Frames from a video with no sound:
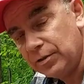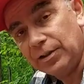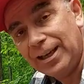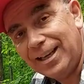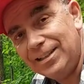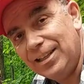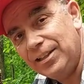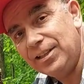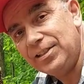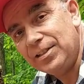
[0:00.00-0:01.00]
So like I said,
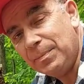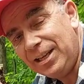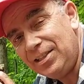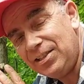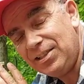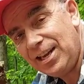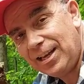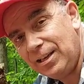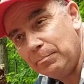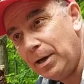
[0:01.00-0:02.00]
this is my
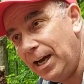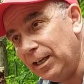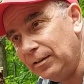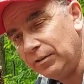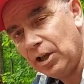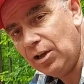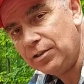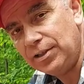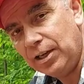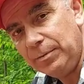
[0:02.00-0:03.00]
second pile of
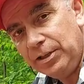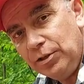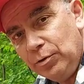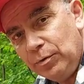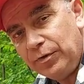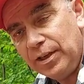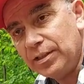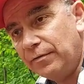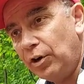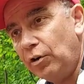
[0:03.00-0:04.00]
logs that I'll be doing with
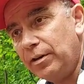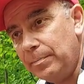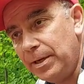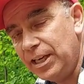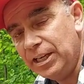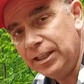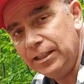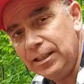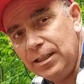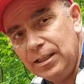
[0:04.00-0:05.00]
this. I've already
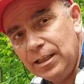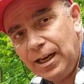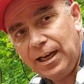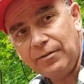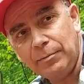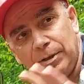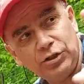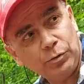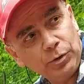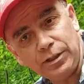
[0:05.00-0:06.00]
begun. I have a
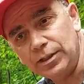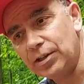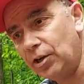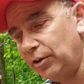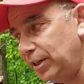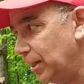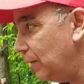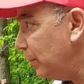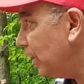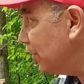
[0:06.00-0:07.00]
bunch of wood that's already
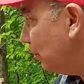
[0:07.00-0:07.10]
done. We got